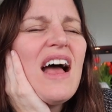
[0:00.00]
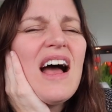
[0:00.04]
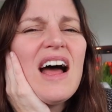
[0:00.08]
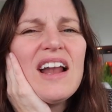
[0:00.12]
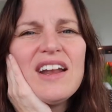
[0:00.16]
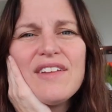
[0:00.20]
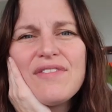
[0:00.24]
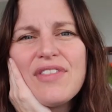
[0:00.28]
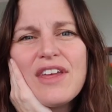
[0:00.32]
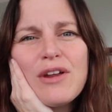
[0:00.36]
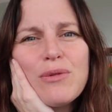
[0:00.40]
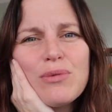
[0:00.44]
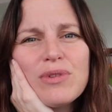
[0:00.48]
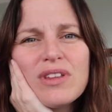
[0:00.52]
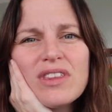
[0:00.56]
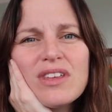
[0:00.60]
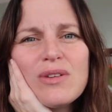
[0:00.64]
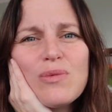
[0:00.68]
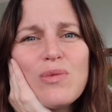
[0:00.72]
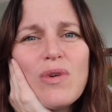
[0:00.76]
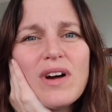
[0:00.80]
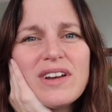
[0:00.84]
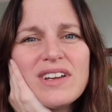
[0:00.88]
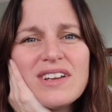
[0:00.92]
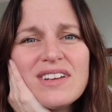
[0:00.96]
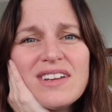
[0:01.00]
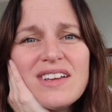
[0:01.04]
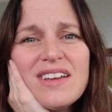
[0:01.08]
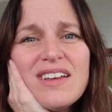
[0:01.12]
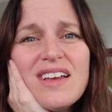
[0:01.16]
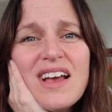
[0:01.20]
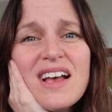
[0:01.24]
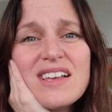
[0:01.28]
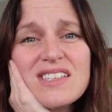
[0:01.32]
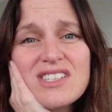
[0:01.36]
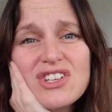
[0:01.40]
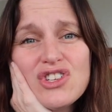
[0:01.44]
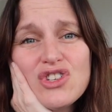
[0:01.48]
And if they really wanted
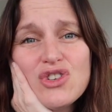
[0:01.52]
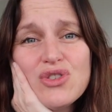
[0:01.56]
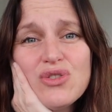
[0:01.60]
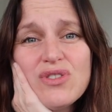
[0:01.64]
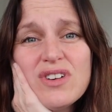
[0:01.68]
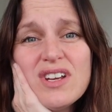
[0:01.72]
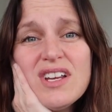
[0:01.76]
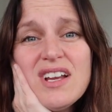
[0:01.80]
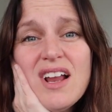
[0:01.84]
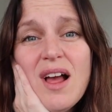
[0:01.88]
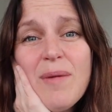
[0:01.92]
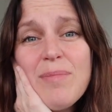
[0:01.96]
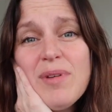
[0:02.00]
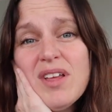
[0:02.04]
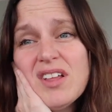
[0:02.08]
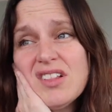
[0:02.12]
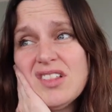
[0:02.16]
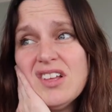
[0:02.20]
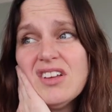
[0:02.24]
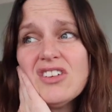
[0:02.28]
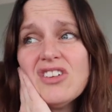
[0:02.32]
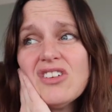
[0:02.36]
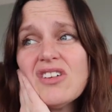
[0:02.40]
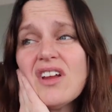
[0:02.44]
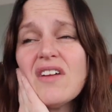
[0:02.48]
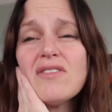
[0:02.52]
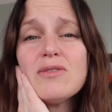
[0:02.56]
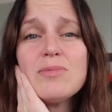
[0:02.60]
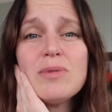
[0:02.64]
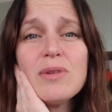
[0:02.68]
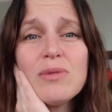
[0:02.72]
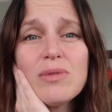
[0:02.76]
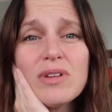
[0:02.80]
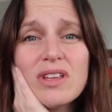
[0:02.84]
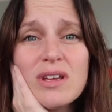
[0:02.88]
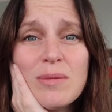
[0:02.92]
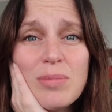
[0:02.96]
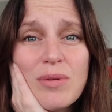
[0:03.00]
it as a treat, I'd be like, look, you're gonna have to be
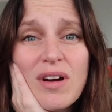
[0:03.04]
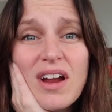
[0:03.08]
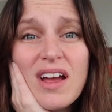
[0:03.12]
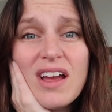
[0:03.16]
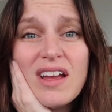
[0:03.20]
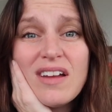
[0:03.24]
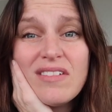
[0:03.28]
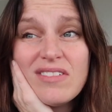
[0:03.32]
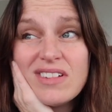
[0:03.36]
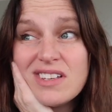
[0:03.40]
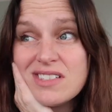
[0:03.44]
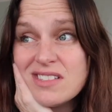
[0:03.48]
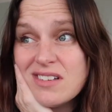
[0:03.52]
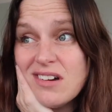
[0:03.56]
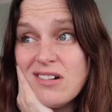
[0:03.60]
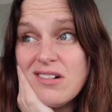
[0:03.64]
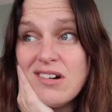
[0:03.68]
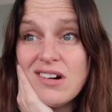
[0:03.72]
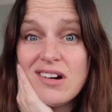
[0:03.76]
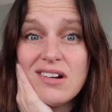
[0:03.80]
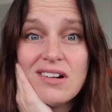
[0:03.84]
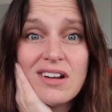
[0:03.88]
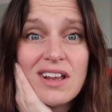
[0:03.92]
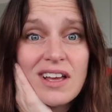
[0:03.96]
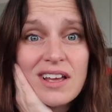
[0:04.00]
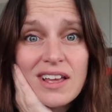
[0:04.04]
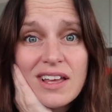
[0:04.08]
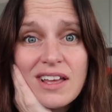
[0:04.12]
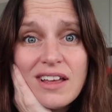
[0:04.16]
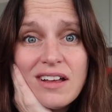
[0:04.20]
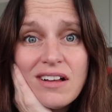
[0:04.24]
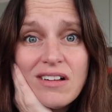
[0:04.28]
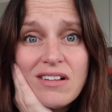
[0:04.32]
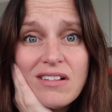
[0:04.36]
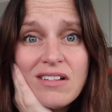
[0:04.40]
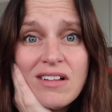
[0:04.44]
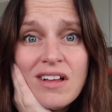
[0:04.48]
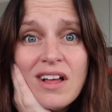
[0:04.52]
really brave. It's gonna hurt like
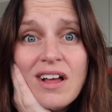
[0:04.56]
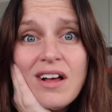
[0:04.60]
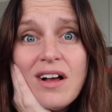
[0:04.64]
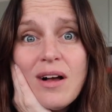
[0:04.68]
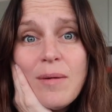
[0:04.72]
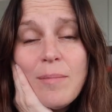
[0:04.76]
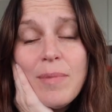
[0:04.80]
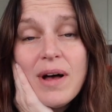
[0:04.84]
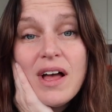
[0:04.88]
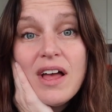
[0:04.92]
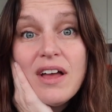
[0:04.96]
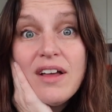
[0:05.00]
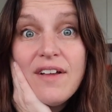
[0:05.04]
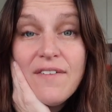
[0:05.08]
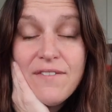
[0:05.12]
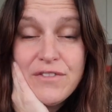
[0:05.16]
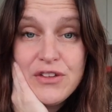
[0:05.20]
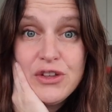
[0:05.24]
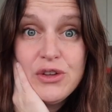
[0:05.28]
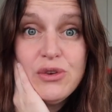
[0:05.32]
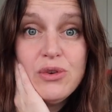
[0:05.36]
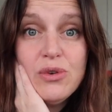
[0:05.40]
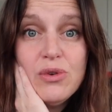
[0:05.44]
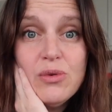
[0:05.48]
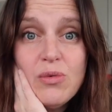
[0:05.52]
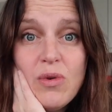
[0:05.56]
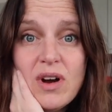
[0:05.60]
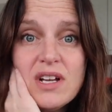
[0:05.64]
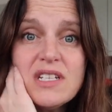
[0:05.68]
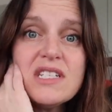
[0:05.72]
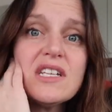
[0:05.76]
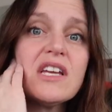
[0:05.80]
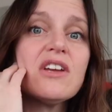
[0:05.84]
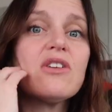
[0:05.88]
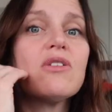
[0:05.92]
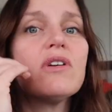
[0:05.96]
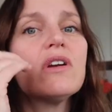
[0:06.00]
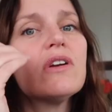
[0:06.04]
hell. But if you want
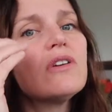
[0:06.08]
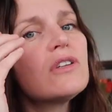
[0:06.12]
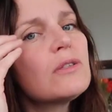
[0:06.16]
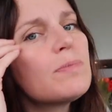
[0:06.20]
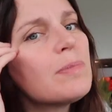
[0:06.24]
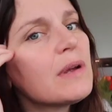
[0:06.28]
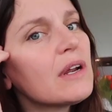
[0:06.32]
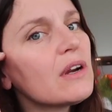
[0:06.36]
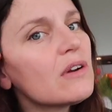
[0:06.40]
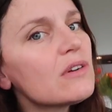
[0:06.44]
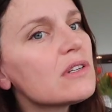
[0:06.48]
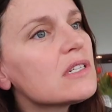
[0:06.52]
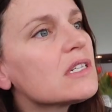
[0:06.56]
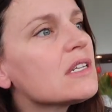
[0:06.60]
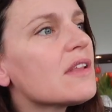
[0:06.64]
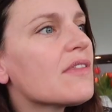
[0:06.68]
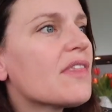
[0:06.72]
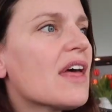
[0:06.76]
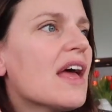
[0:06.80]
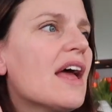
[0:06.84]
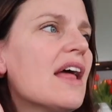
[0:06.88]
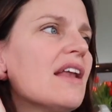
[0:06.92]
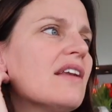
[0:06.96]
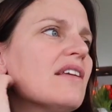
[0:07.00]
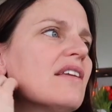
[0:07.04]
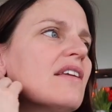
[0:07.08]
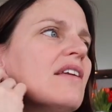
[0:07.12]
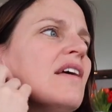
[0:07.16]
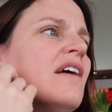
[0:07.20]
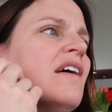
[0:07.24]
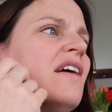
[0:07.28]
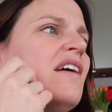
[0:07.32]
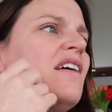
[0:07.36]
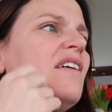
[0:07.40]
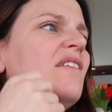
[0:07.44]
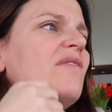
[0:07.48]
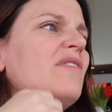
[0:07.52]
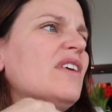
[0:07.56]
to get your ears pierced, then
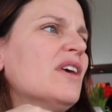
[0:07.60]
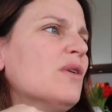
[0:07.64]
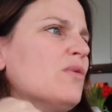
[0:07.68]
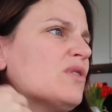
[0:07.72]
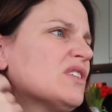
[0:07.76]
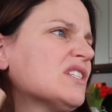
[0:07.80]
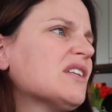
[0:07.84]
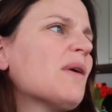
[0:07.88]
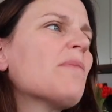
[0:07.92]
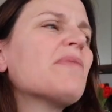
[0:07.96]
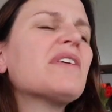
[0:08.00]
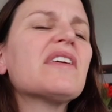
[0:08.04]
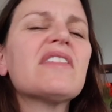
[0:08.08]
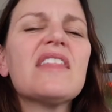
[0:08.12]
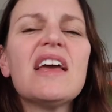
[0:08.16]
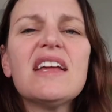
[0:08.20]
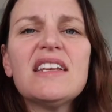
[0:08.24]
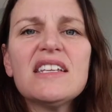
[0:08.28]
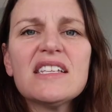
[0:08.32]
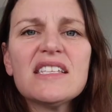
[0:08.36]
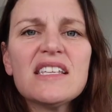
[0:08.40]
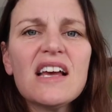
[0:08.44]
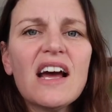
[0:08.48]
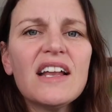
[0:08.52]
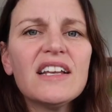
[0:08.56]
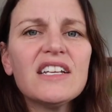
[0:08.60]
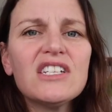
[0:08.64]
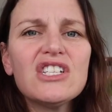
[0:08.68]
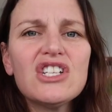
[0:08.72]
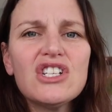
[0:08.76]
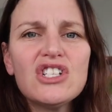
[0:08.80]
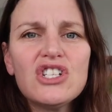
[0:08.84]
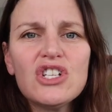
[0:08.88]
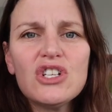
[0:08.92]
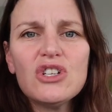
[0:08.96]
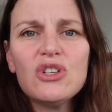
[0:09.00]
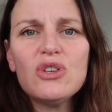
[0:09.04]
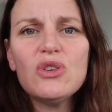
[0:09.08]
it was something they decided to
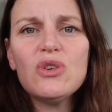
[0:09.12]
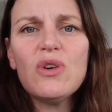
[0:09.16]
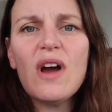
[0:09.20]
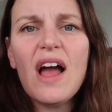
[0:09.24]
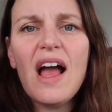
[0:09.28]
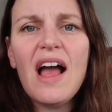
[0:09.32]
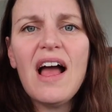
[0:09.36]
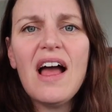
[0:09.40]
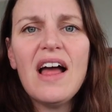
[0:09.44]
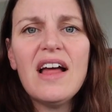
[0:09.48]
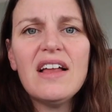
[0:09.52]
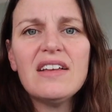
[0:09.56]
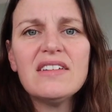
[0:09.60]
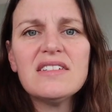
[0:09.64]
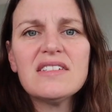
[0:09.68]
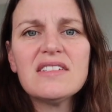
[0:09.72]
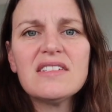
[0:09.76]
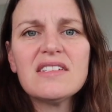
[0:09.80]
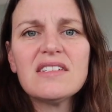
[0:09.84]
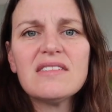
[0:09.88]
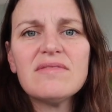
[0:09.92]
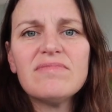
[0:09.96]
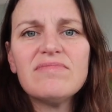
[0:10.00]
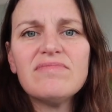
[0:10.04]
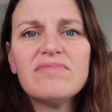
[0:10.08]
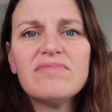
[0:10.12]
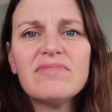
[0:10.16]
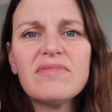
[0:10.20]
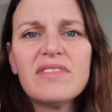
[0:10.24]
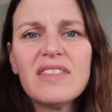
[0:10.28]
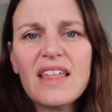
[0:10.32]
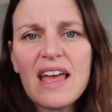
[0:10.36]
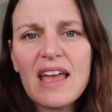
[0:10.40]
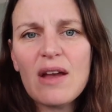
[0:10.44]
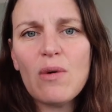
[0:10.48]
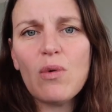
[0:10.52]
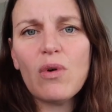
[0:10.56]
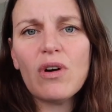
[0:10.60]
do and
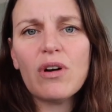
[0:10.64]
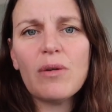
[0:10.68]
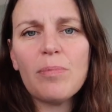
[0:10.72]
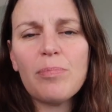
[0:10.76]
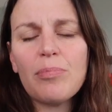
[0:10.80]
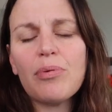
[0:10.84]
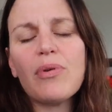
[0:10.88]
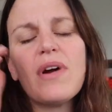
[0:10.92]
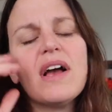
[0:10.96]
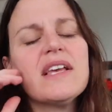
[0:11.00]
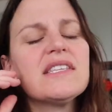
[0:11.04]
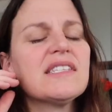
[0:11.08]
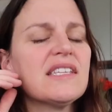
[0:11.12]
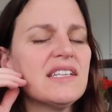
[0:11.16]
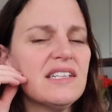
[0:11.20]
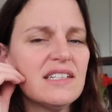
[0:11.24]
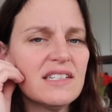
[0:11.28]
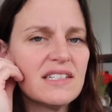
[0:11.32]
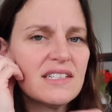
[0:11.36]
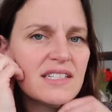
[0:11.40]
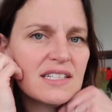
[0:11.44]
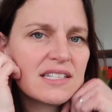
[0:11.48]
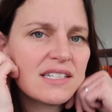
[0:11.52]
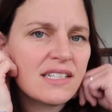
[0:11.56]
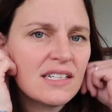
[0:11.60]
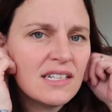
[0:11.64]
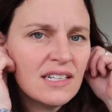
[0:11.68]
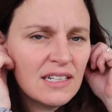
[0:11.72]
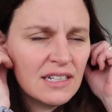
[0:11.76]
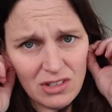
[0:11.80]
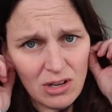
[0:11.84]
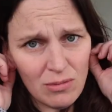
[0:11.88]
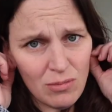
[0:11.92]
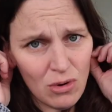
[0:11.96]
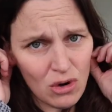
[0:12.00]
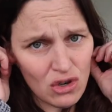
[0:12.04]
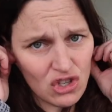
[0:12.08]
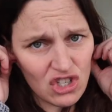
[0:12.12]
they were present
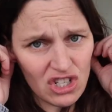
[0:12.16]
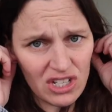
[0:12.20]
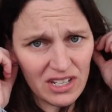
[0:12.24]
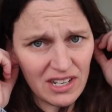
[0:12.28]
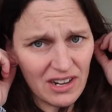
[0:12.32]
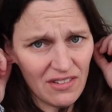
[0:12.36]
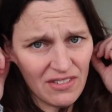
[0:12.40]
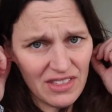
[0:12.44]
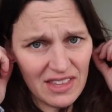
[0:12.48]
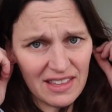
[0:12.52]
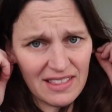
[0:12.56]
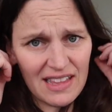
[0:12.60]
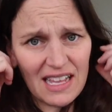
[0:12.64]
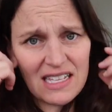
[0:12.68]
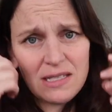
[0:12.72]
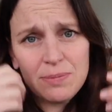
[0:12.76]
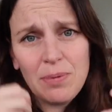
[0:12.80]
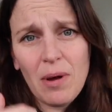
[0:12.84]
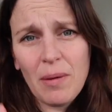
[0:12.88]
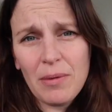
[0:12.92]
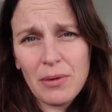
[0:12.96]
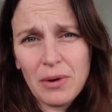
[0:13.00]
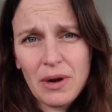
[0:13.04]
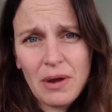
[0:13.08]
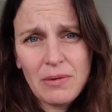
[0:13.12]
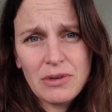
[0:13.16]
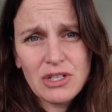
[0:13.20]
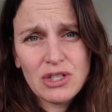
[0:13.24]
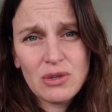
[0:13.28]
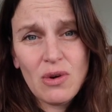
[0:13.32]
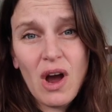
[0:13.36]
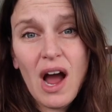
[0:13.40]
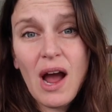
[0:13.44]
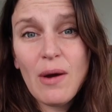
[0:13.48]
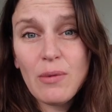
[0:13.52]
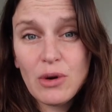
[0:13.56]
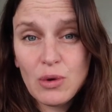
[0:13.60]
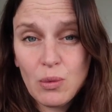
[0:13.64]
emotionally and everything. That's probably what I would do.
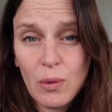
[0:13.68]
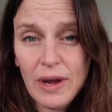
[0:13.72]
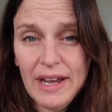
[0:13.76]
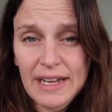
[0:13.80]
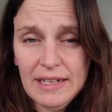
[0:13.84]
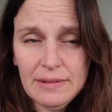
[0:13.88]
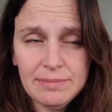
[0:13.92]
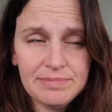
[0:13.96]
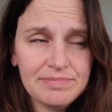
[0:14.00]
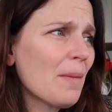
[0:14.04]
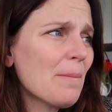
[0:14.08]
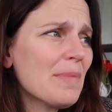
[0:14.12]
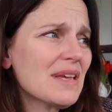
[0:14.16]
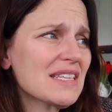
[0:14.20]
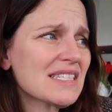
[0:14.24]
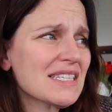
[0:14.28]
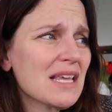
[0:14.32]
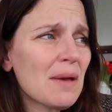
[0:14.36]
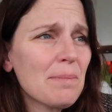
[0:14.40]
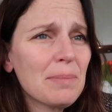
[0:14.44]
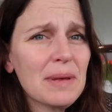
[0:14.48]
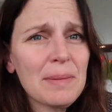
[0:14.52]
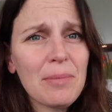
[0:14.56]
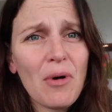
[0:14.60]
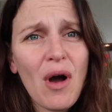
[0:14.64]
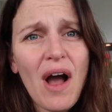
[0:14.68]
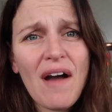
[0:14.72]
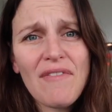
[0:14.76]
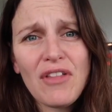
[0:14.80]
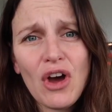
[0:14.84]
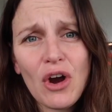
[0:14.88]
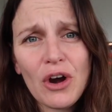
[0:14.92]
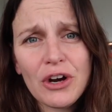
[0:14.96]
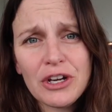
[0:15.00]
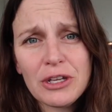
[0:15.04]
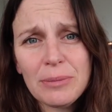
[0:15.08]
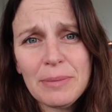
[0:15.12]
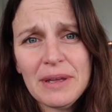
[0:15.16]
I would wait. But some people have the
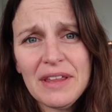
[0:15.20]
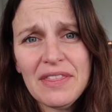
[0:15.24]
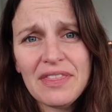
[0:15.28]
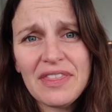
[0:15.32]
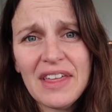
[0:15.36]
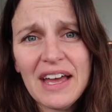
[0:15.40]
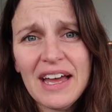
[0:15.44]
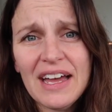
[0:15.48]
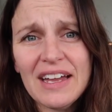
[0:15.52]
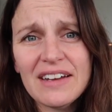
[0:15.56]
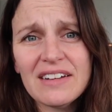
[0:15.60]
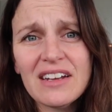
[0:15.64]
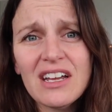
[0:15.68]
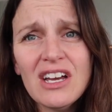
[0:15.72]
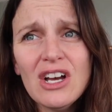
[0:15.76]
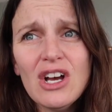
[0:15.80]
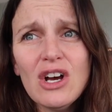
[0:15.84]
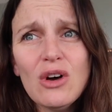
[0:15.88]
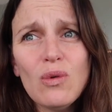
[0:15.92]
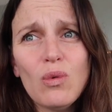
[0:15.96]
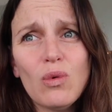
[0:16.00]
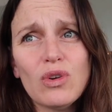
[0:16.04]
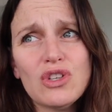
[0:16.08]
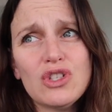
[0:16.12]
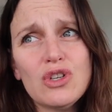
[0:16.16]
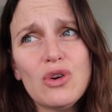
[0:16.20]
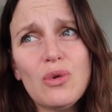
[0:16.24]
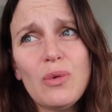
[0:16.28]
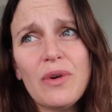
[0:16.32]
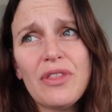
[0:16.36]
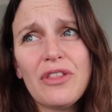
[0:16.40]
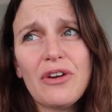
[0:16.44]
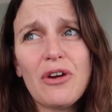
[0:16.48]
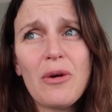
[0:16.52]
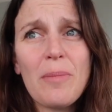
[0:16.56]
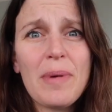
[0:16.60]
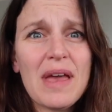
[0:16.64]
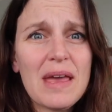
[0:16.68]
argument that we'll do it when
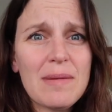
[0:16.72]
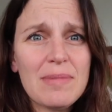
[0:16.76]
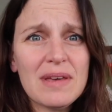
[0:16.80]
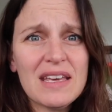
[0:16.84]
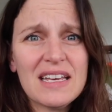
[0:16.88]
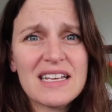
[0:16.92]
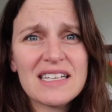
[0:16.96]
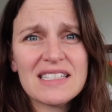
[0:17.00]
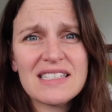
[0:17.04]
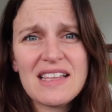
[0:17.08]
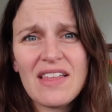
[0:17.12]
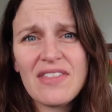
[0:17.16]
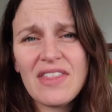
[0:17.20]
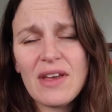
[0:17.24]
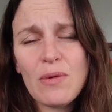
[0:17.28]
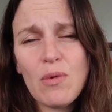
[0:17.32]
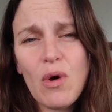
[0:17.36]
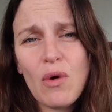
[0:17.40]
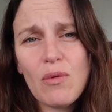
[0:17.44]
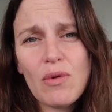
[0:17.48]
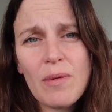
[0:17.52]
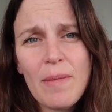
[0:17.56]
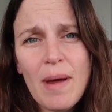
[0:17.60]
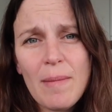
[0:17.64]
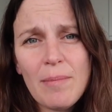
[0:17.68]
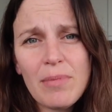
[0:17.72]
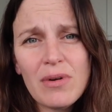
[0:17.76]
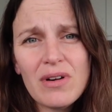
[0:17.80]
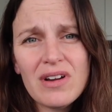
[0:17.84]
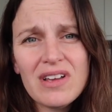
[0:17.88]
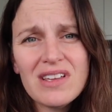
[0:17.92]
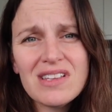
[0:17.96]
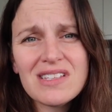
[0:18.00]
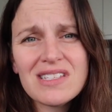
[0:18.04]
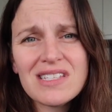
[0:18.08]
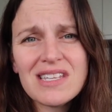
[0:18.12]
they're a baby because then they won't remember it.